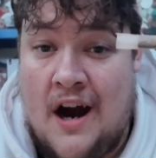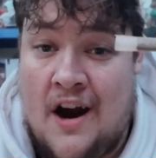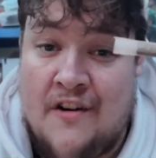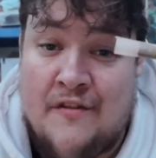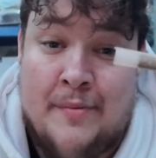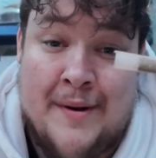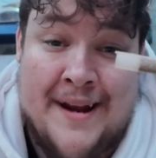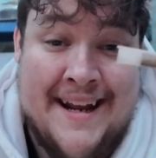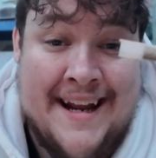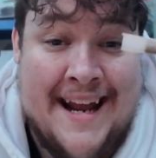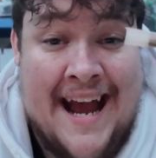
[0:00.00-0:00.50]
I've
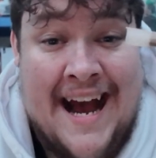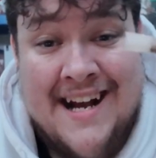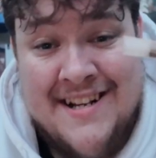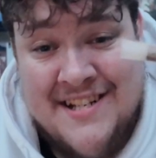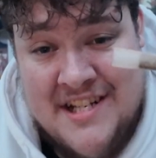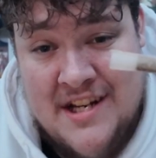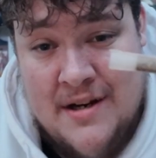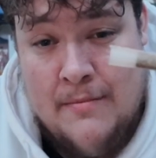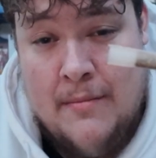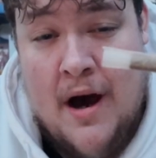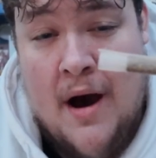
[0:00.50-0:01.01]
been
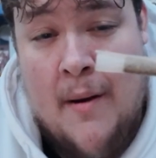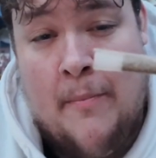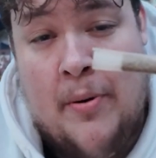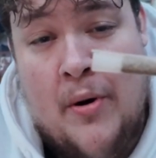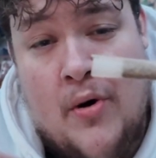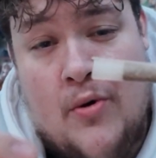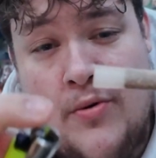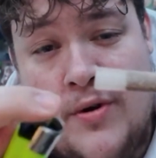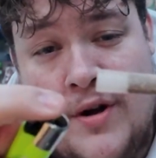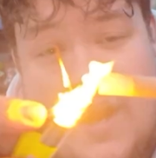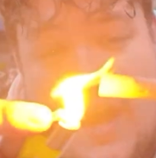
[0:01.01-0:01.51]
gassing them up
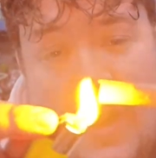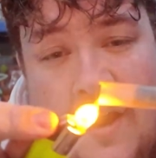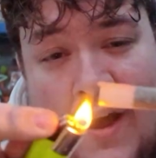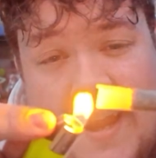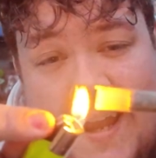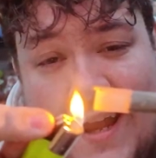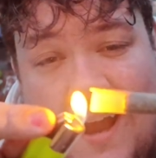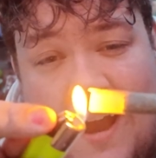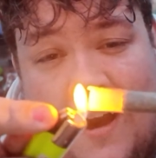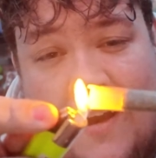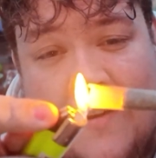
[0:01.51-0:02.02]
all
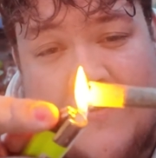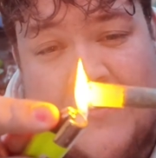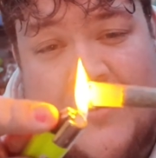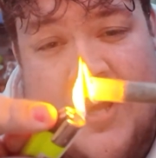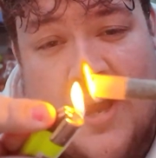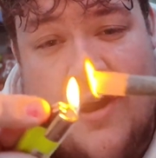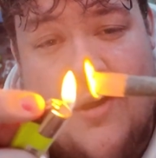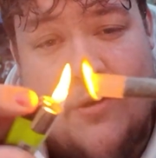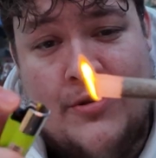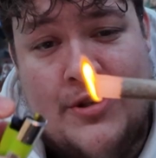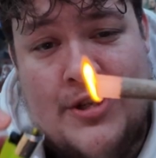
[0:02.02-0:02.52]
night. I've
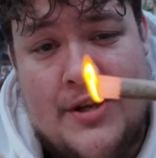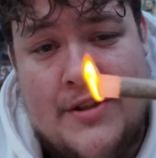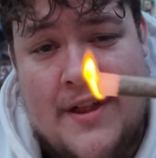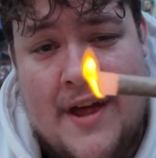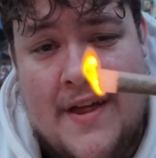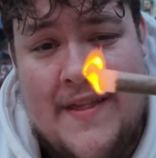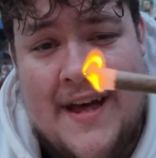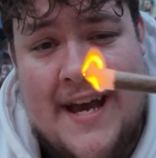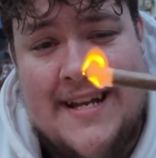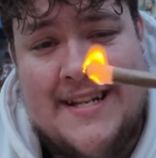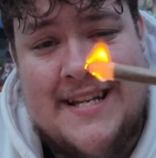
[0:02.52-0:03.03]
told you
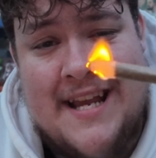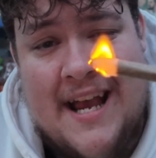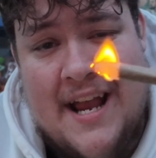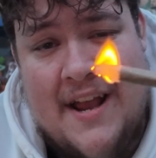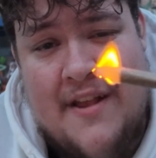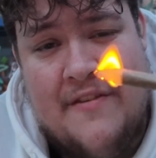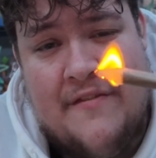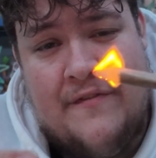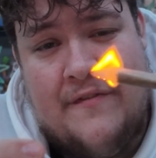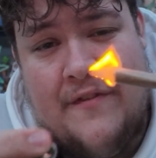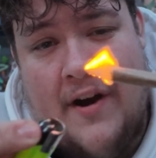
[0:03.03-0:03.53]
that they
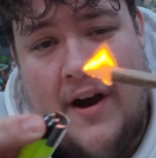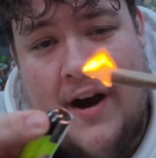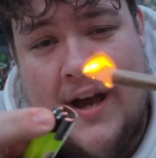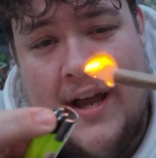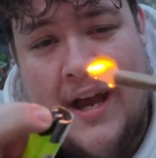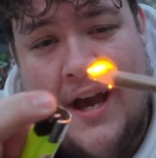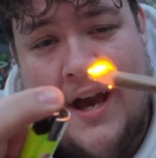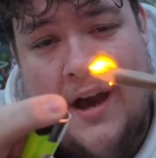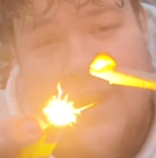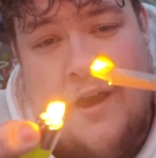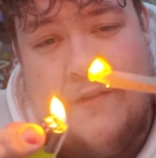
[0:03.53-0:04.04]
taste
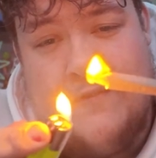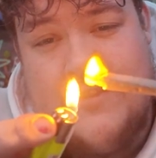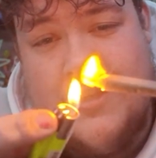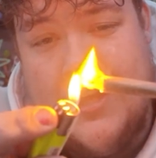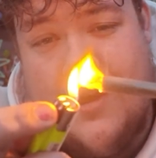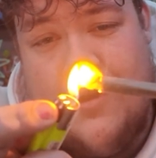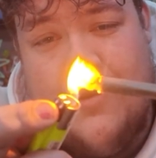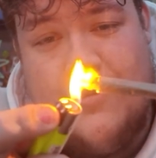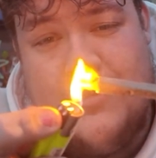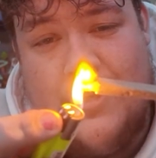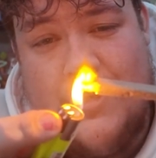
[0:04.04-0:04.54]
fire. I've
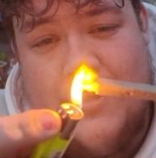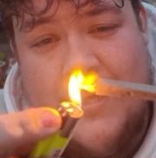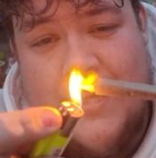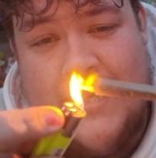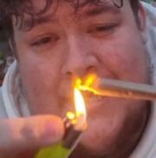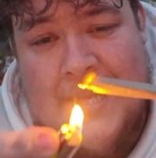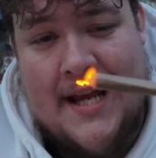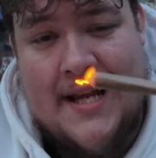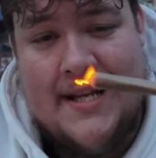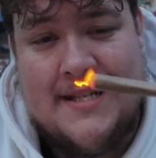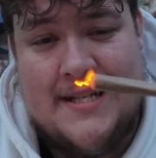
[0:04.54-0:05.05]
told you they
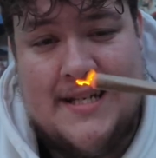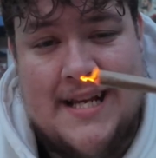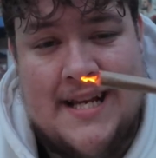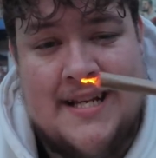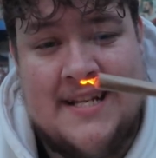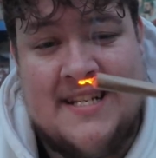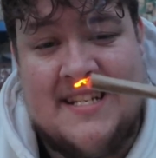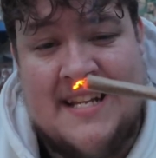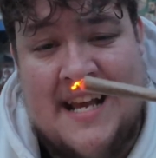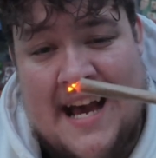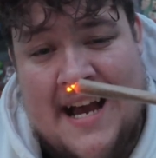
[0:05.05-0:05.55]
taste
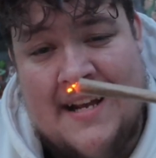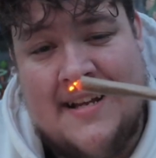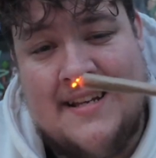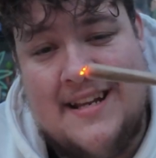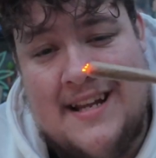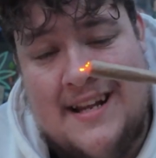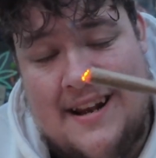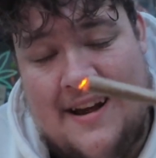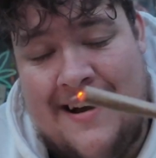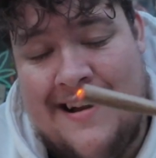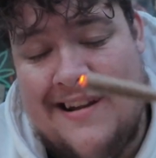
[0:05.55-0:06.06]

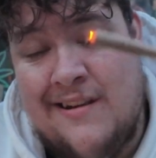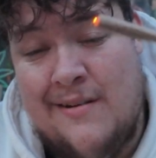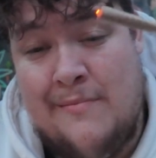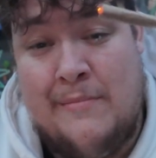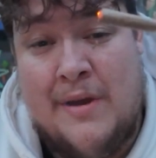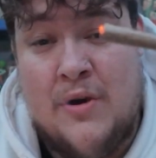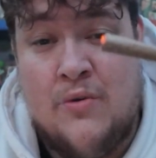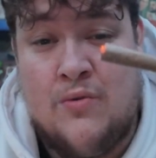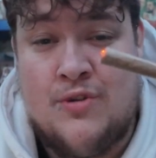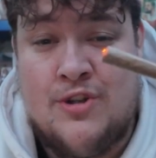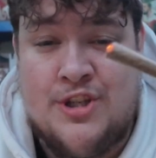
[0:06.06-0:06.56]
exactly like a
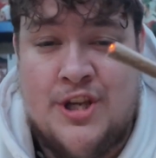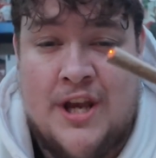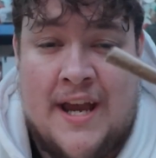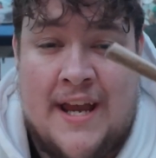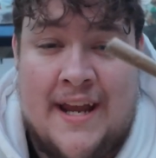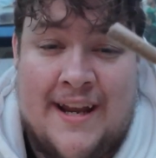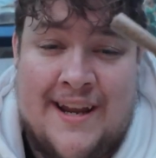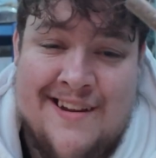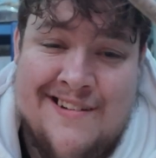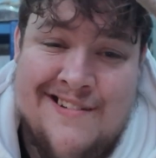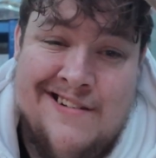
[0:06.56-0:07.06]

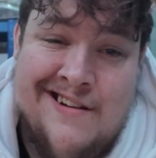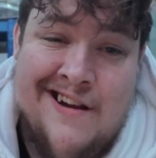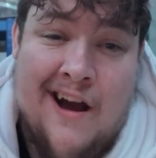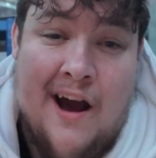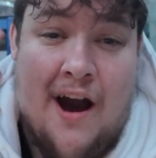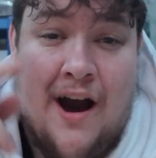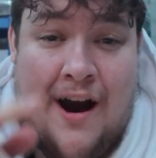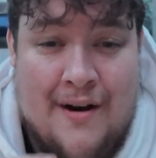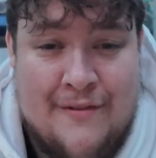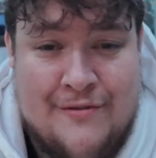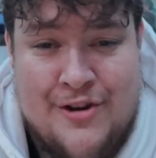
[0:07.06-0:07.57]
milkshake.
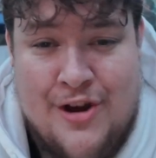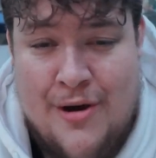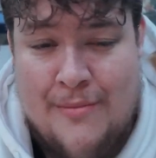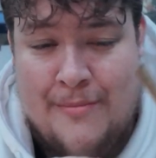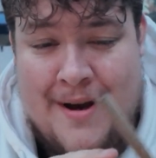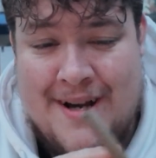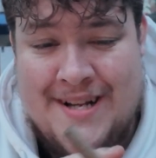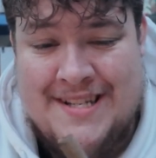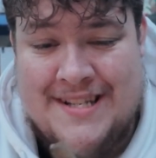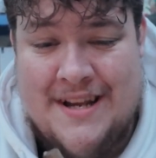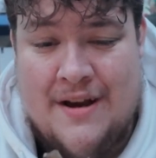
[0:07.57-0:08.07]
I've got
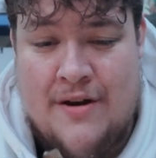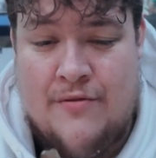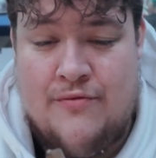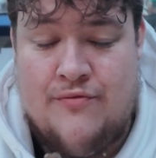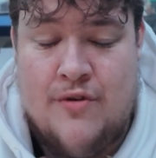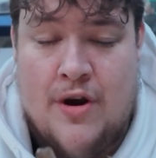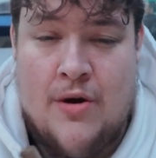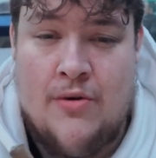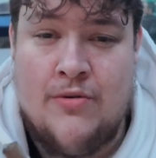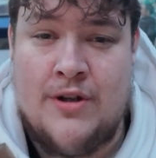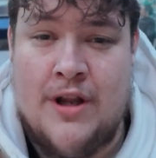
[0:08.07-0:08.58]
myself
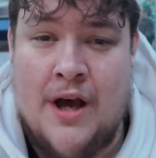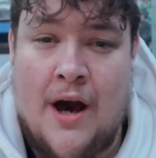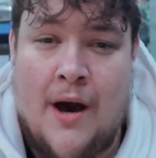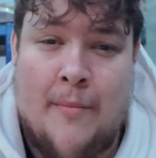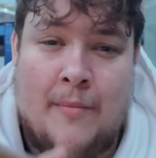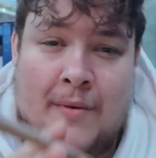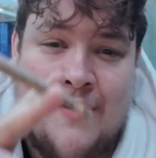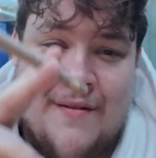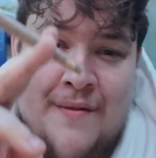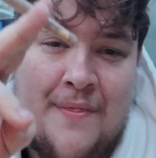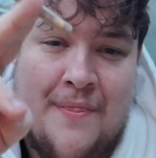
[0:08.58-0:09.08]
rolled
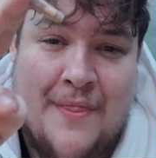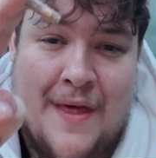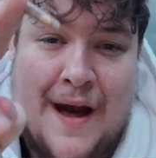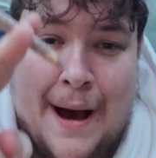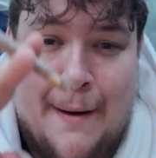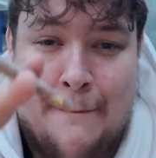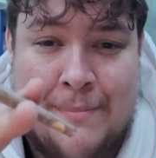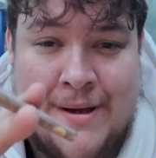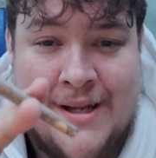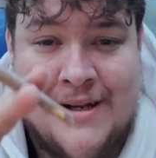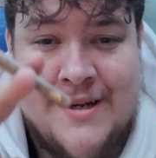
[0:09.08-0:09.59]
up
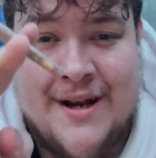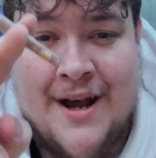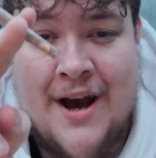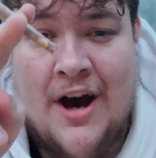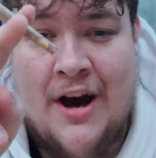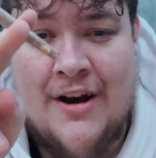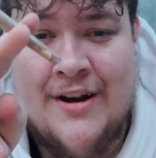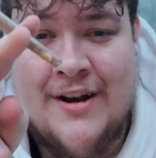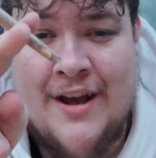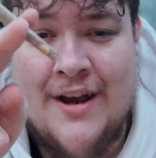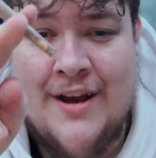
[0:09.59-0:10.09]
that
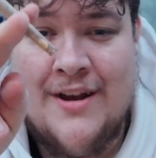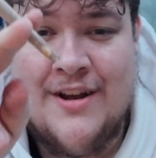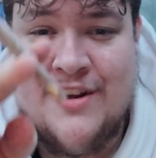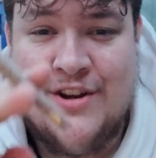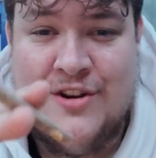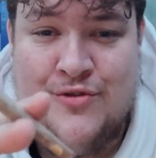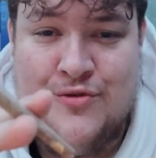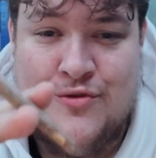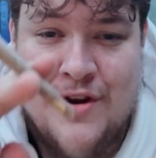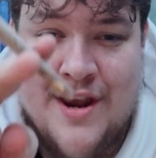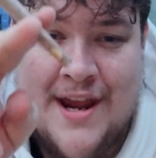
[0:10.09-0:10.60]
banana
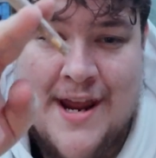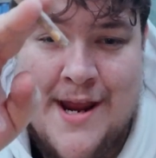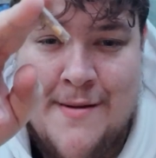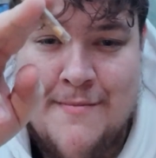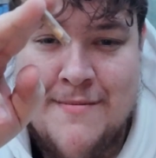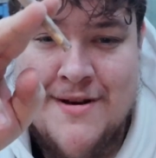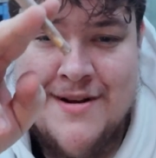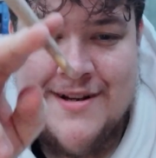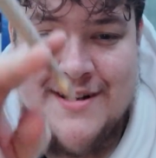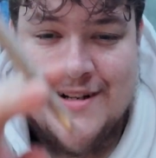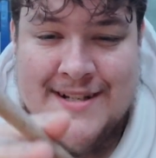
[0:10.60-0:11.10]

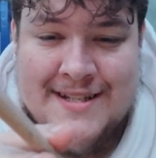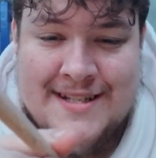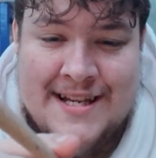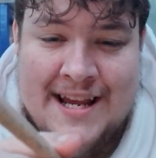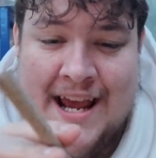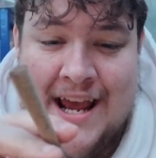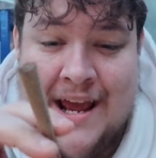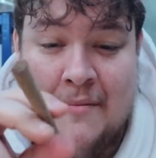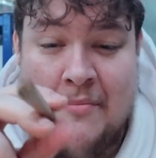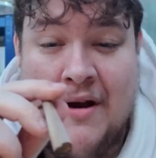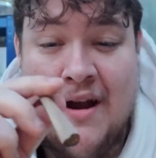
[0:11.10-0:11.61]
cream
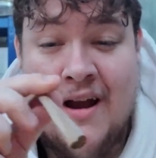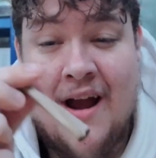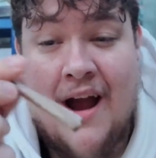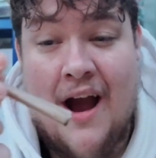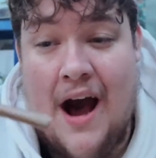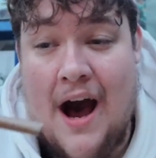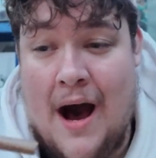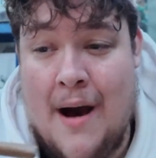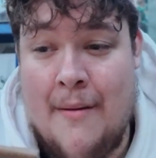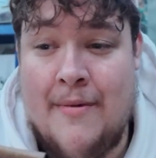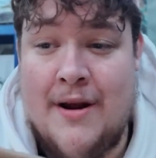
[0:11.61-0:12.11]
tip.
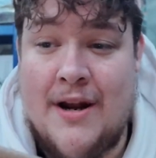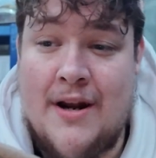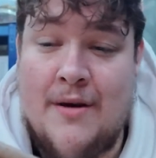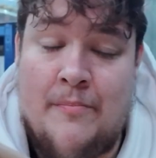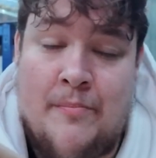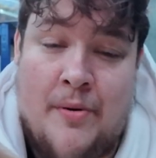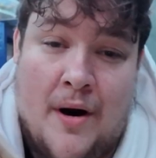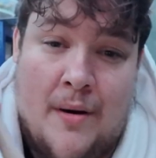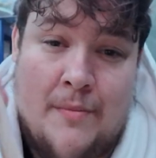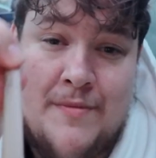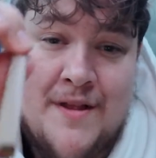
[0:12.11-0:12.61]
I'm gonna
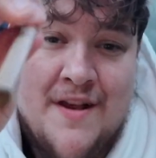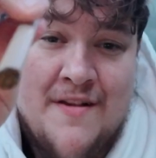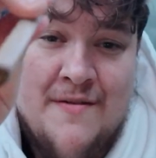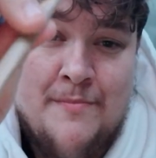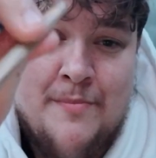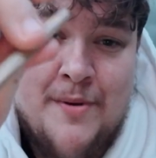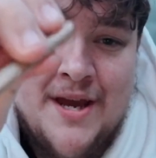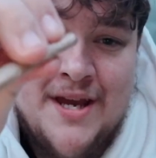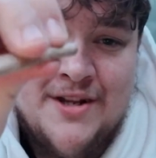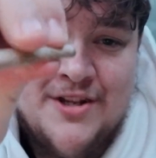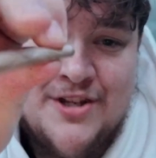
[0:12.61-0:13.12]
pop this
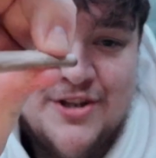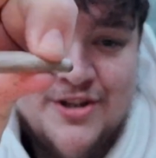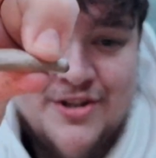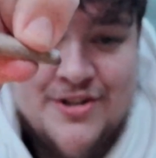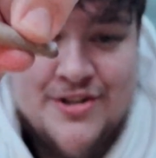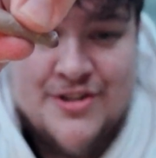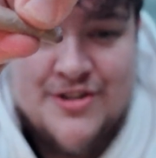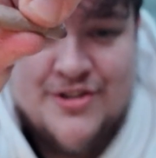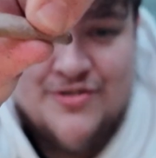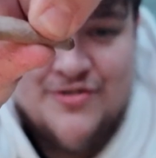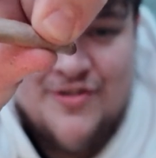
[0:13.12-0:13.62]
bitch
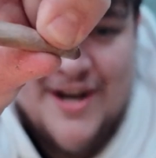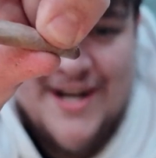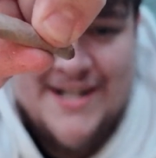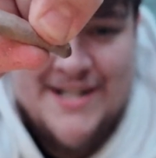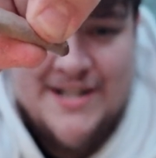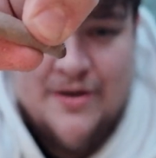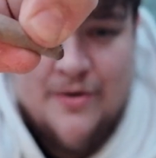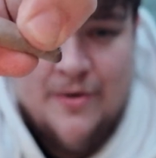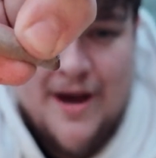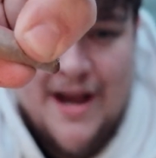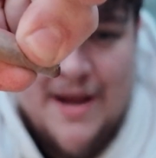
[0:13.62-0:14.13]

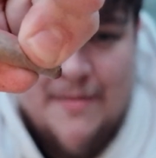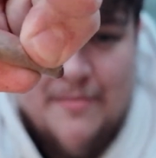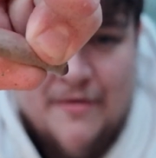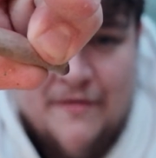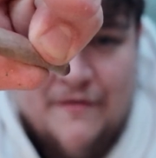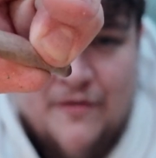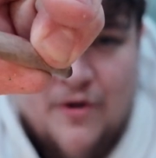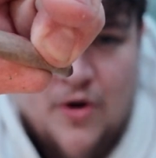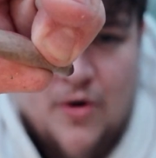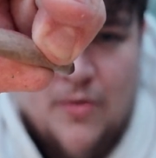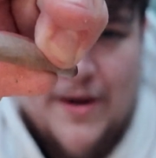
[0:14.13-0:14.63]
straight away
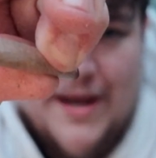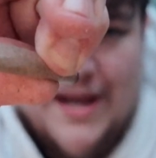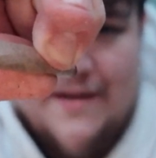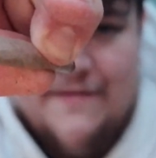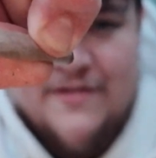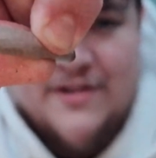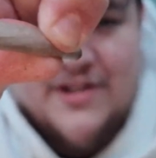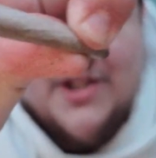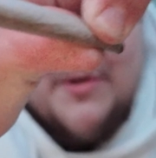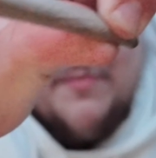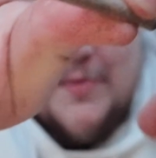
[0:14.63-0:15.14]
before we
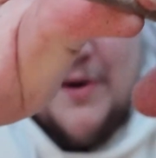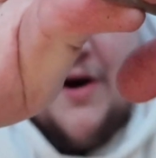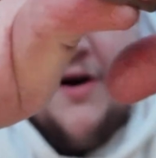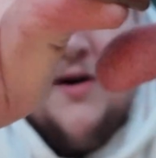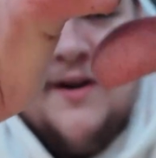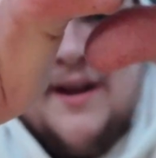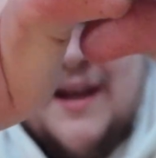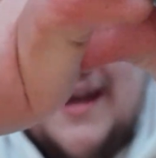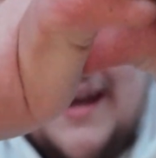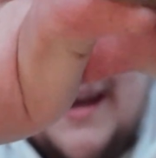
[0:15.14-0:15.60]
even spark